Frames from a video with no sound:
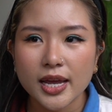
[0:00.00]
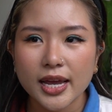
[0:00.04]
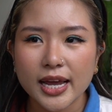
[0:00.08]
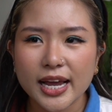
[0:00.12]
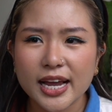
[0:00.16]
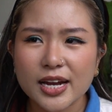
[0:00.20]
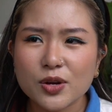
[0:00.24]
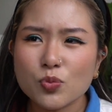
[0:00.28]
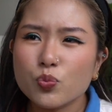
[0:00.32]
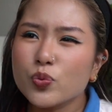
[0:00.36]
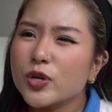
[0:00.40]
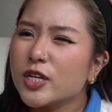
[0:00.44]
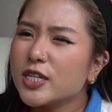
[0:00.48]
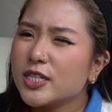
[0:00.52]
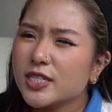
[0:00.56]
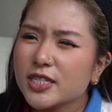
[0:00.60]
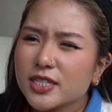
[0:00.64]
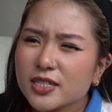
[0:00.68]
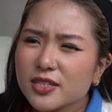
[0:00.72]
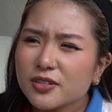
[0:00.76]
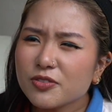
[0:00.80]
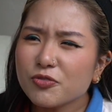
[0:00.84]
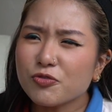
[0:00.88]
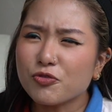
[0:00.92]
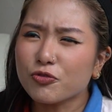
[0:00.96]
And we
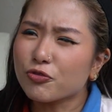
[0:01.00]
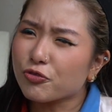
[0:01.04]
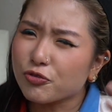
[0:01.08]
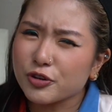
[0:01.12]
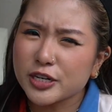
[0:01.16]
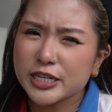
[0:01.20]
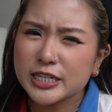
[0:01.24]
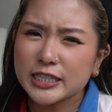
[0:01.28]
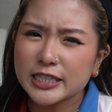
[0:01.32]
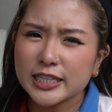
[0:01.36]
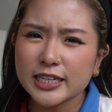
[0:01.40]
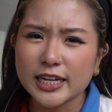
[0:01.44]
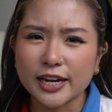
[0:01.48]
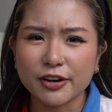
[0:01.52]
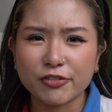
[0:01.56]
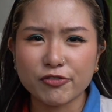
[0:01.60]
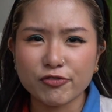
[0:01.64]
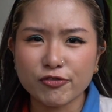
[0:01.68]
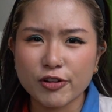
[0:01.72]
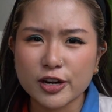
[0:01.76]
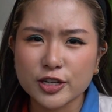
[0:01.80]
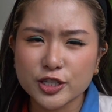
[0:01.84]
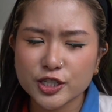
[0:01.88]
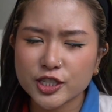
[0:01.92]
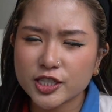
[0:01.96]
didn't really like
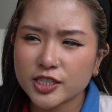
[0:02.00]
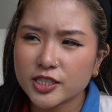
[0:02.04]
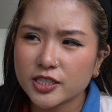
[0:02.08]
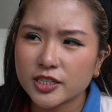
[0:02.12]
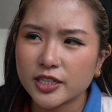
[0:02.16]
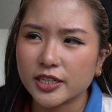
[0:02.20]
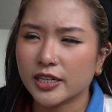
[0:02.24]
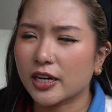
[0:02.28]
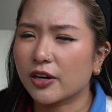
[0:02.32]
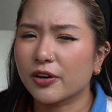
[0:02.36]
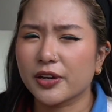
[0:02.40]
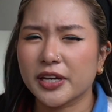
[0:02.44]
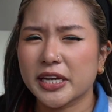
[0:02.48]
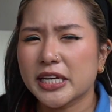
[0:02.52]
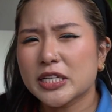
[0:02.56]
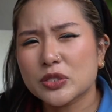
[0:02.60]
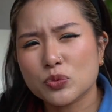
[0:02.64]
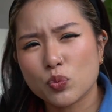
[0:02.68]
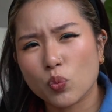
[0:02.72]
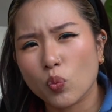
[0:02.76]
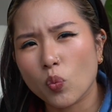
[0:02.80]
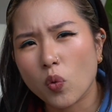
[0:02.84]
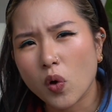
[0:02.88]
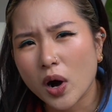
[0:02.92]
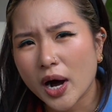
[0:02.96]
register in our heads
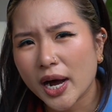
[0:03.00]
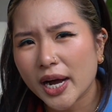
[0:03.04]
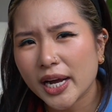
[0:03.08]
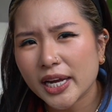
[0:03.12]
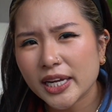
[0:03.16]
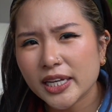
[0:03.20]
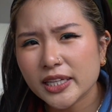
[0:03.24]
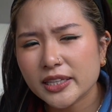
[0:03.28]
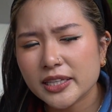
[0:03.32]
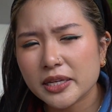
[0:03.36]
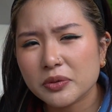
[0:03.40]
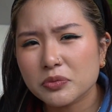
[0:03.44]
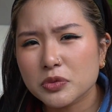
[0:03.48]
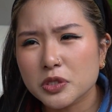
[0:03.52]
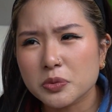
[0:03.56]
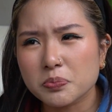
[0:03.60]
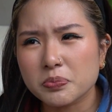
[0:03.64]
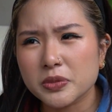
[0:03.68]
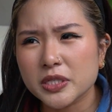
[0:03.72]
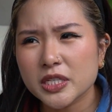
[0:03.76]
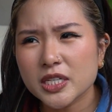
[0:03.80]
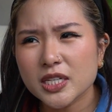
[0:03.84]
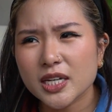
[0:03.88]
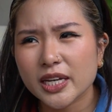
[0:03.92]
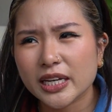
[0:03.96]
why that would
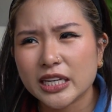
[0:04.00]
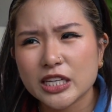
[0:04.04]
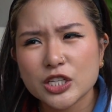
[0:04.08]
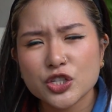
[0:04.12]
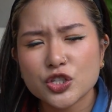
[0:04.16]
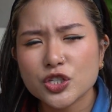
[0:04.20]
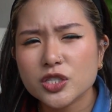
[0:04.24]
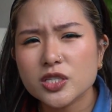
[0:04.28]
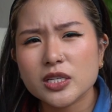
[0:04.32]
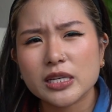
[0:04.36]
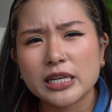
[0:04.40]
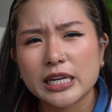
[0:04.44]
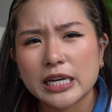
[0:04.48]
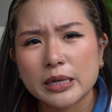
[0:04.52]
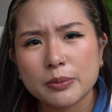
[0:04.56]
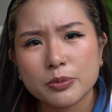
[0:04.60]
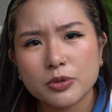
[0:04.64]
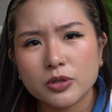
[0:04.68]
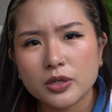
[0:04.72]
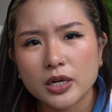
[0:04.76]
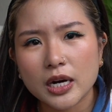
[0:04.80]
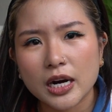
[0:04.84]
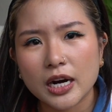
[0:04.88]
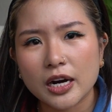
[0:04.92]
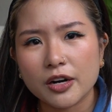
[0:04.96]
be. Like, it's just a
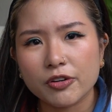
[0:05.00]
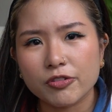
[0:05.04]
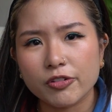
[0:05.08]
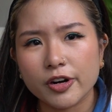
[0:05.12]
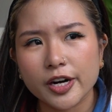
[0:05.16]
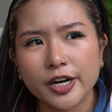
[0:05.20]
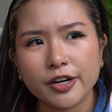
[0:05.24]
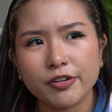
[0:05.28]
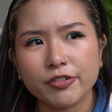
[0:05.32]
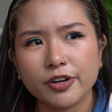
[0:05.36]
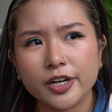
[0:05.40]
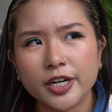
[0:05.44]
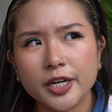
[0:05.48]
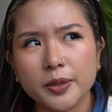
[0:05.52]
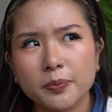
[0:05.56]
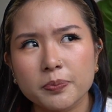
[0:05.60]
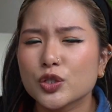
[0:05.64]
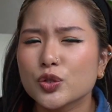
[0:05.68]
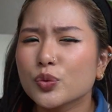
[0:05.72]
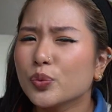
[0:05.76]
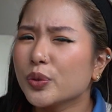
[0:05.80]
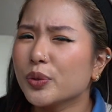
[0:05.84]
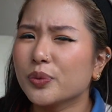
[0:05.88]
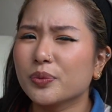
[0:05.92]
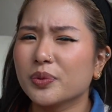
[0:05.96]
cable car ride, right?
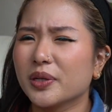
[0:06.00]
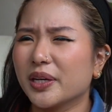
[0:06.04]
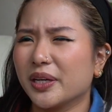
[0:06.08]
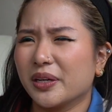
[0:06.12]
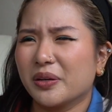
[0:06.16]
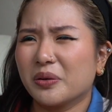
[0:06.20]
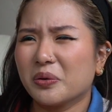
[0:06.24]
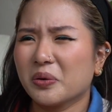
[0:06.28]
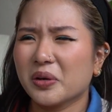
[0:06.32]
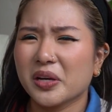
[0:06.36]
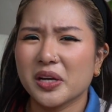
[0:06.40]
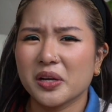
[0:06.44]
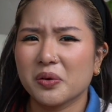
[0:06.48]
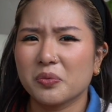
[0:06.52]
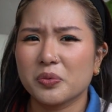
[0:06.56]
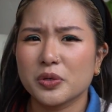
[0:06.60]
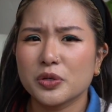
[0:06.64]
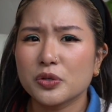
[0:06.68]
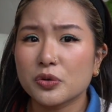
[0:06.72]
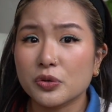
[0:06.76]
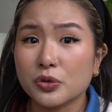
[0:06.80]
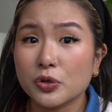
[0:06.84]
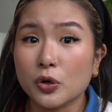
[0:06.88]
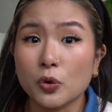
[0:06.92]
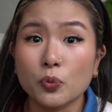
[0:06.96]
So we were like, okay, we
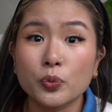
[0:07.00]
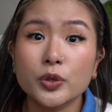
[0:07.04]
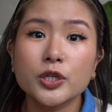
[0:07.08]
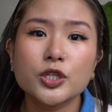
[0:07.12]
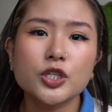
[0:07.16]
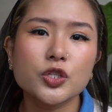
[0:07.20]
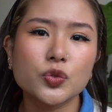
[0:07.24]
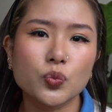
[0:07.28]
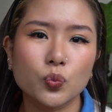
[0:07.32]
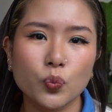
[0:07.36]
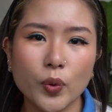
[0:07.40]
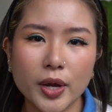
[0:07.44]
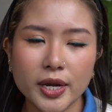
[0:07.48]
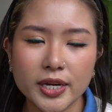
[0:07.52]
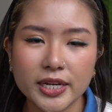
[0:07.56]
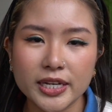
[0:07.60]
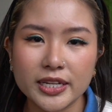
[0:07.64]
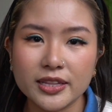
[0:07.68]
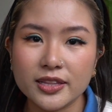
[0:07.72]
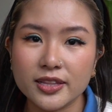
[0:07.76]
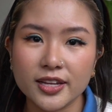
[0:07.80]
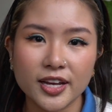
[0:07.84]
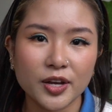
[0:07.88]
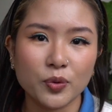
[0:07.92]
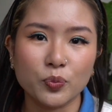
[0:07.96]
don't know. We just went
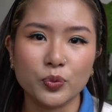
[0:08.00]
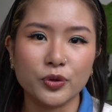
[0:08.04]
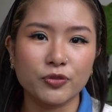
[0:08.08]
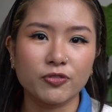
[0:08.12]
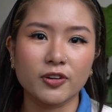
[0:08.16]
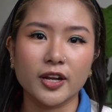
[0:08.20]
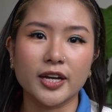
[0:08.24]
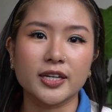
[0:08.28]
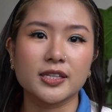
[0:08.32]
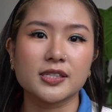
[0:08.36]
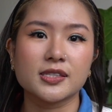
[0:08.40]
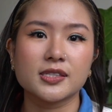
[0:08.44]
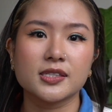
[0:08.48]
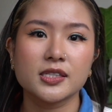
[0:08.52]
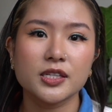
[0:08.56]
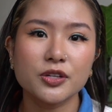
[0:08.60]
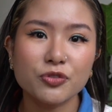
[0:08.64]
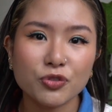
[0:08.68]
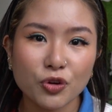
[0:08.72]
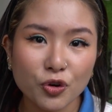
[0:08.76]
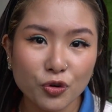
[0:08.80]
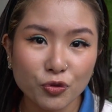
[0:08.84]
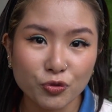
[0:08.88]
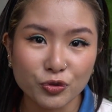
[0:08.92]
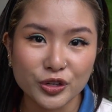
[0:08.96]
in there with like
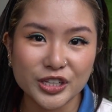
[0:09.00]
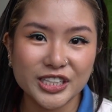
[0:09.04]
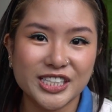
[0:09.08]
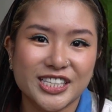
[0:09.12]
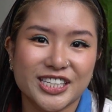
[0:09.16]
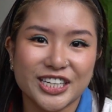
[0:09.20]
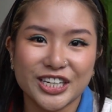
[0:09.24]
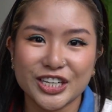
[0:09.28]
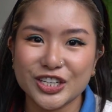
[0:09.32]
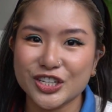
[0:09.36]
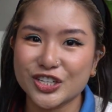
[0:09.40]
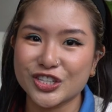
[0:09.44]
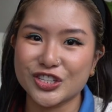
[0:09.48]
zero research,